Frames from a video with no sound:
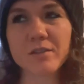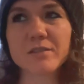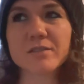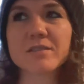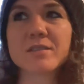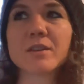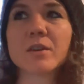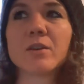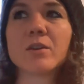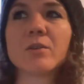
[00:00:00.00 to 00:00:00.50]

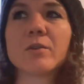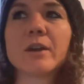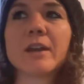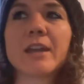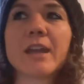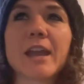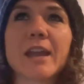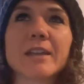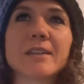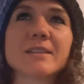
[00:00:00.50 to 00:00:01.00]
So
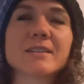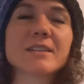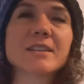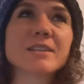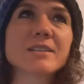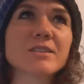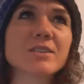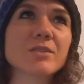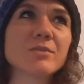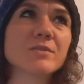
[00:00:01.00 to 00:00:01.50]
again,
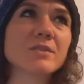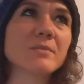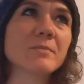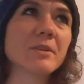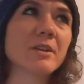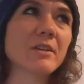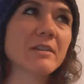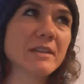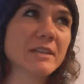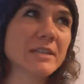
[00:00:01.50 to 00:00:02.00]
6 toes to
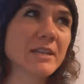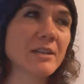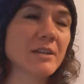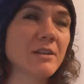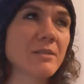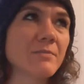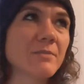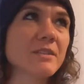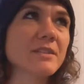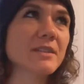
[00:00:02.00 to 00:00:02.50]
bar at a
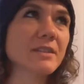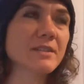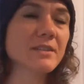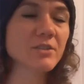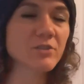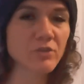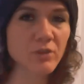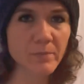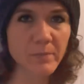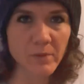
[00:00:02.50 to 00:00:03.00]
time. This is a
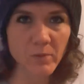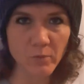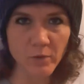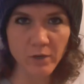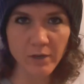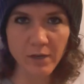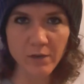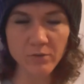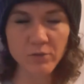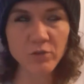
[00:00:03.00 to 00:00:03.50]
grippy
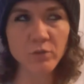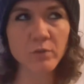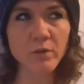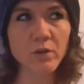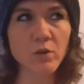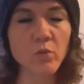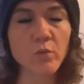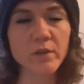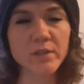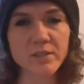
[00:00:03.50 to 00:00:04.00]
workout. You are
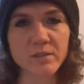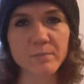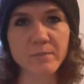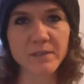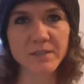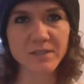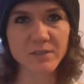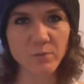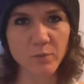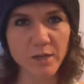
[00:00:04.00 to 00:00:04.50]
going to
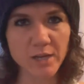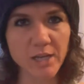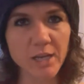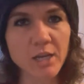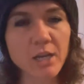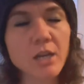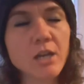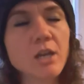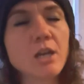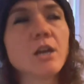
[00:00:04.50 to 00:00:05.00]
be sweaty.